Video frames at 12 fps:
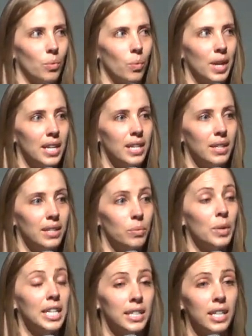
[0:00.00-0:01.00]

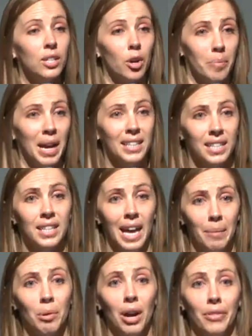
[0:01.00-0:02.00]
we did go back to
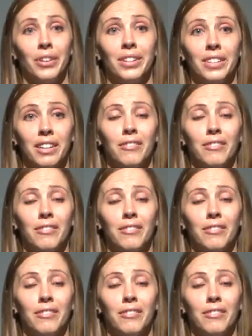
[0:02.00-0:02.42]
that brothel,